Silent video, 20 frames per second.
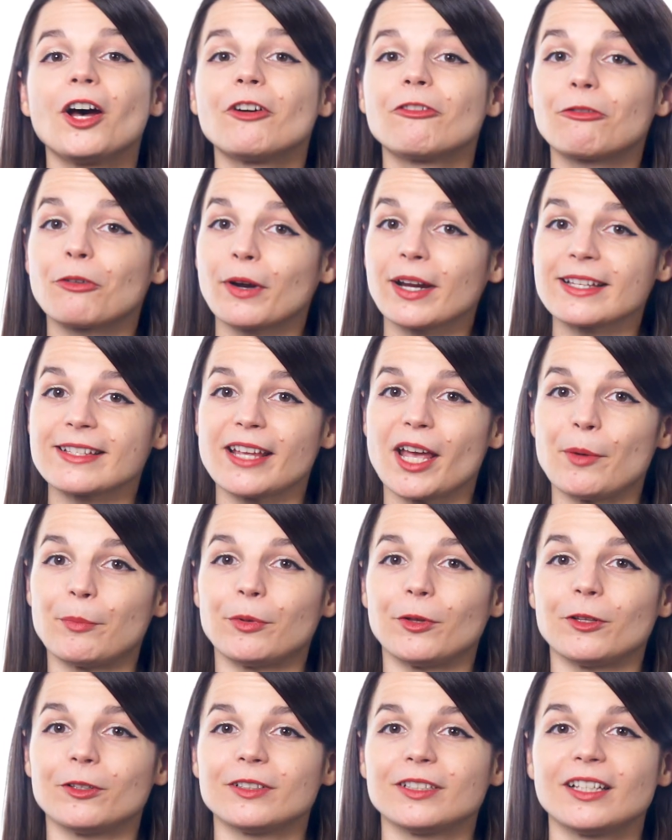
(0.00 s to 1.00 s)
For
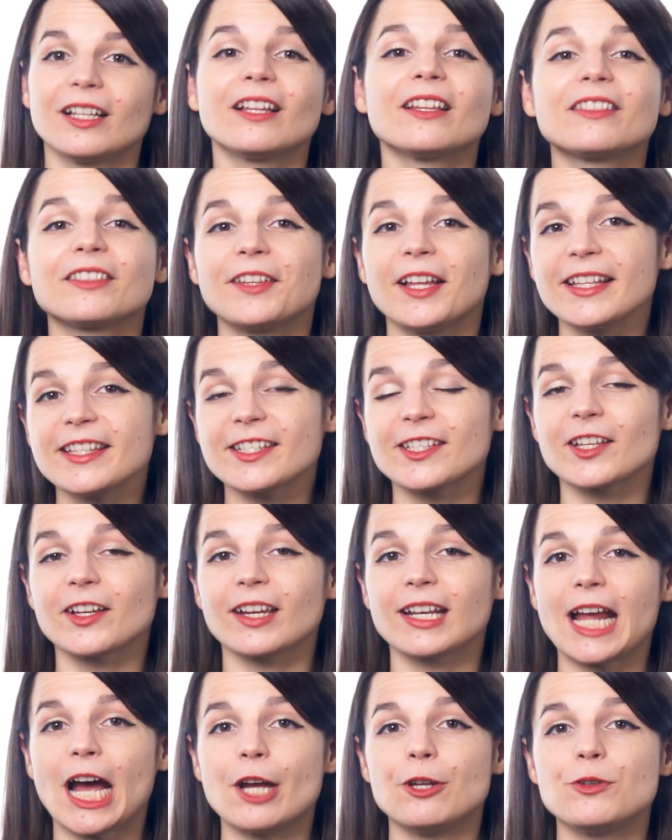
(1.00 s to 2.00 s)
example, let's look
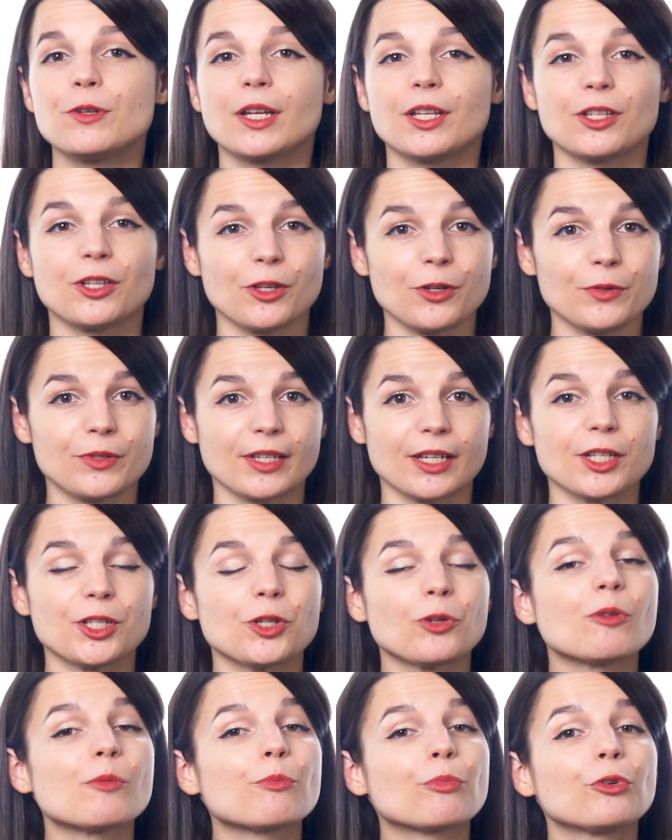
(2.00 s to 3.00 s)
at how you can use it
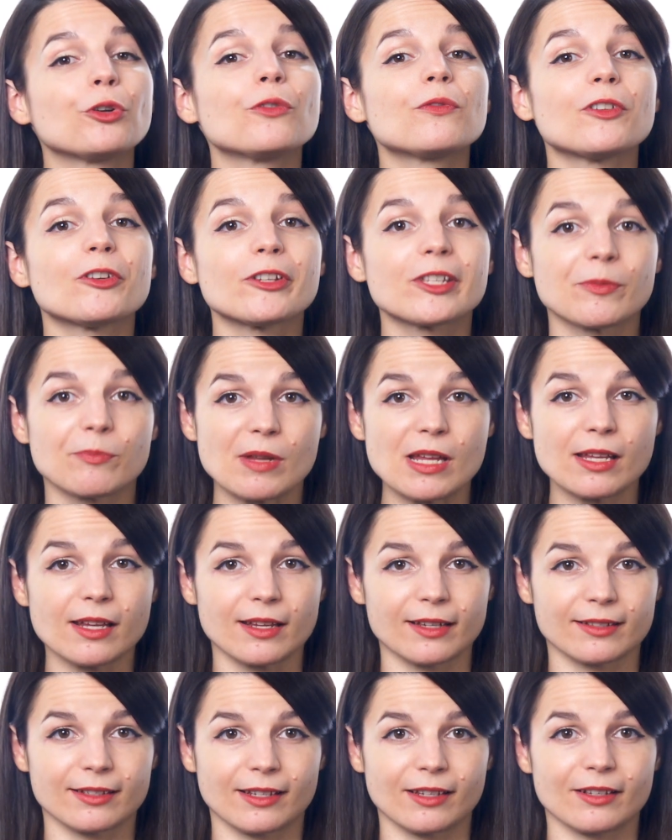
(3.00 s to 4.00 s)
to improve your
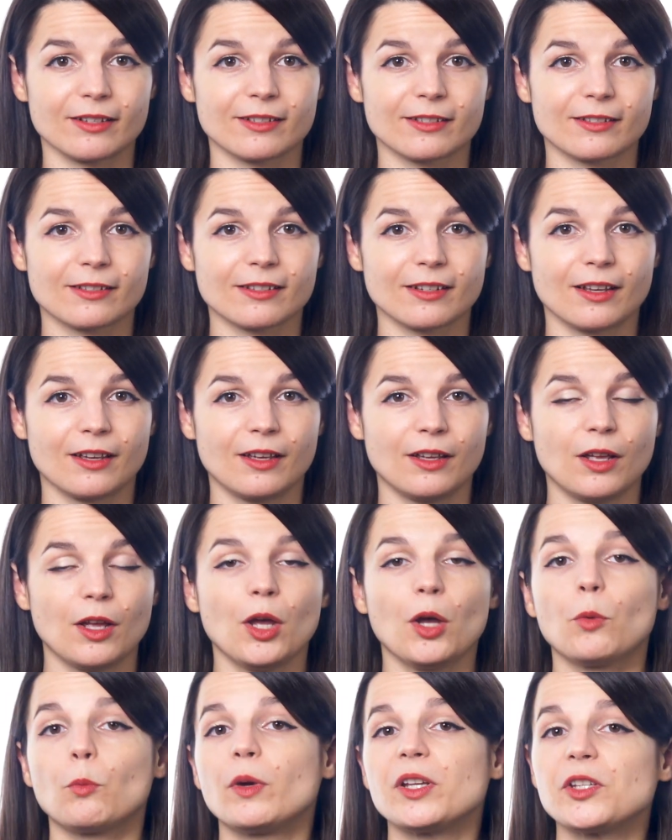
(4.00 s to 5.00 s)
speaking skills.
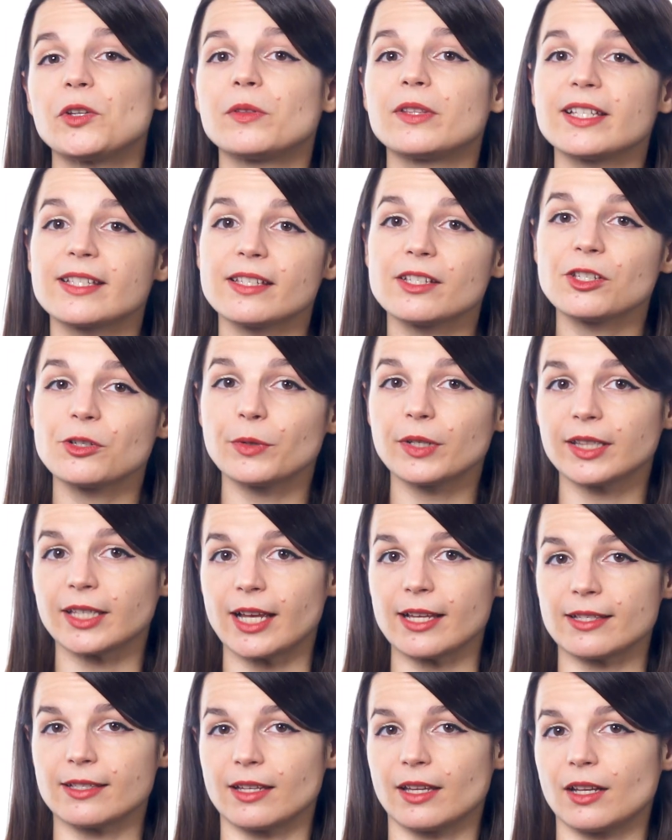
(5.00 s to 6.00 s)
When you listen to a
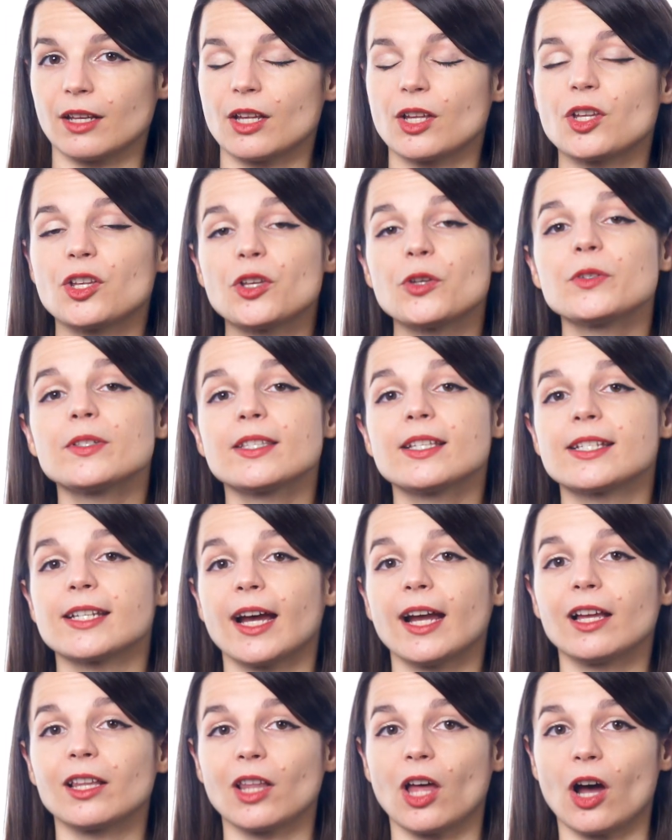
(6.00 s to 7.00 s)
lesson, use the
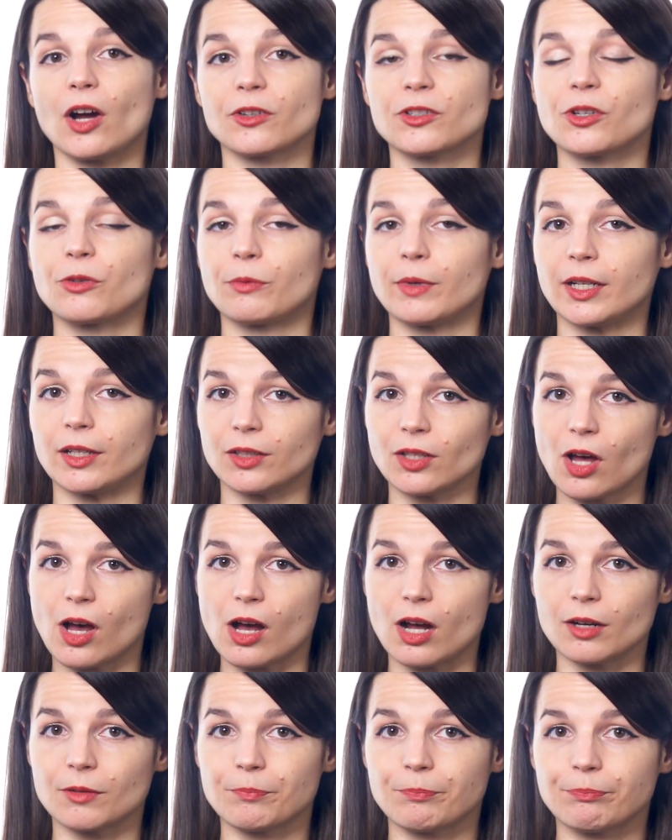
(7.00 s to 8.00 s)
dialogue to read
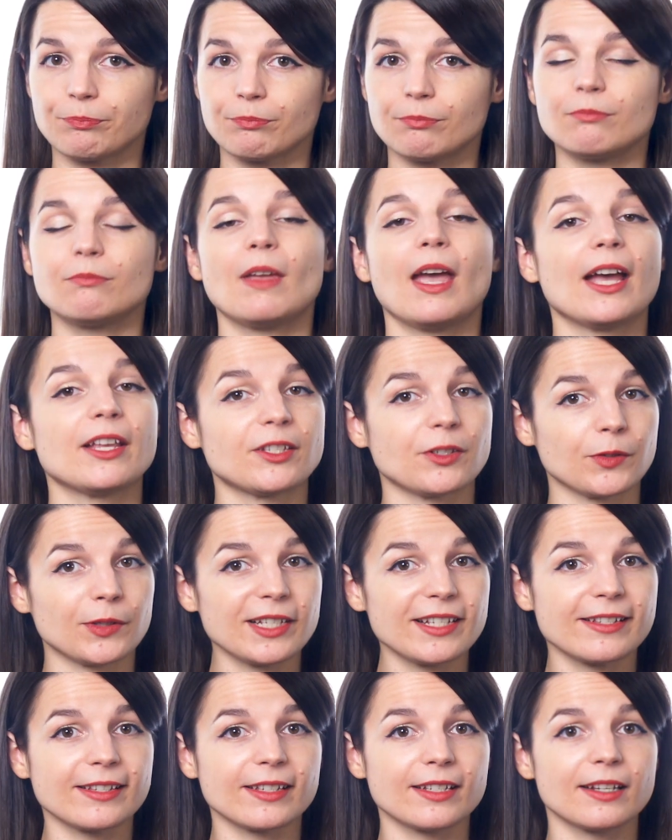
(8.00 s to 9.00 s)
along. As you
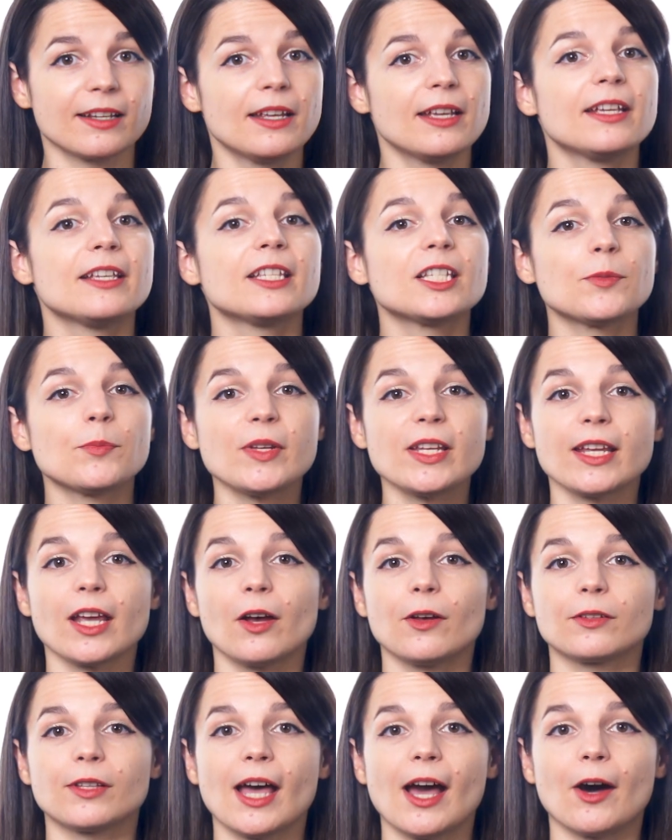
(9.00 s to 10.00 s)
listen, speak
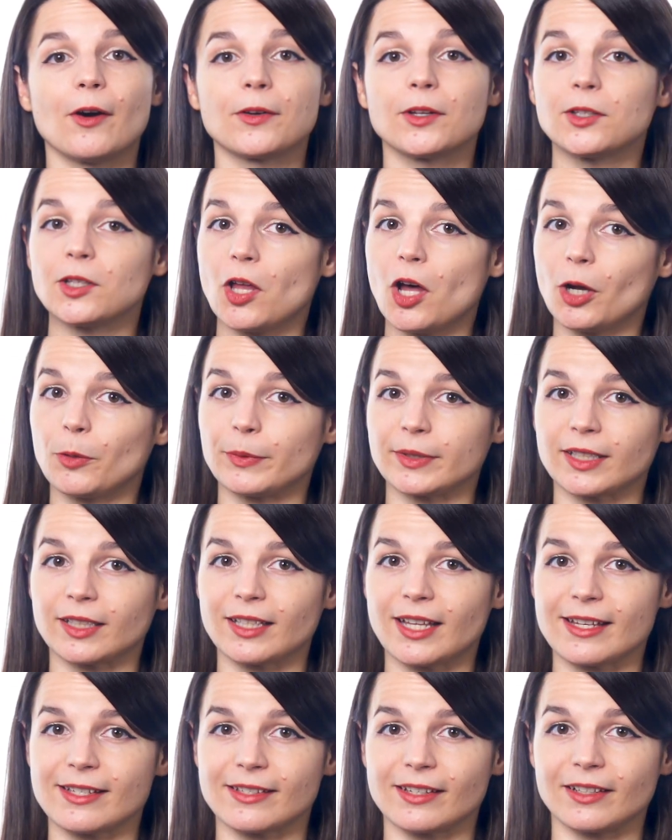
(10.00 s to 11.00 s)
out loud along with the
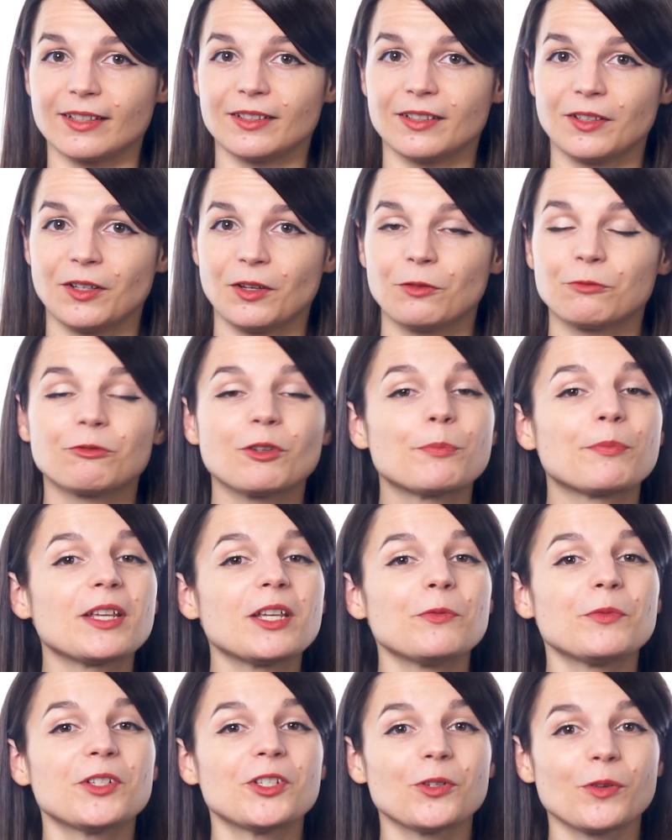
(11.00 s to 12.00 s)
lesson.
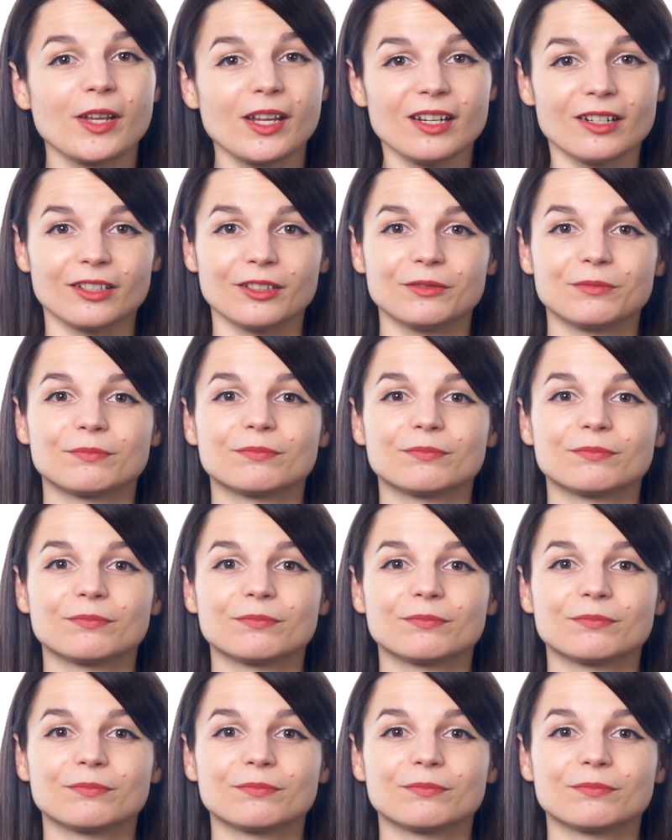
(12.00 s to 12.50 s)
Repeat what you hear.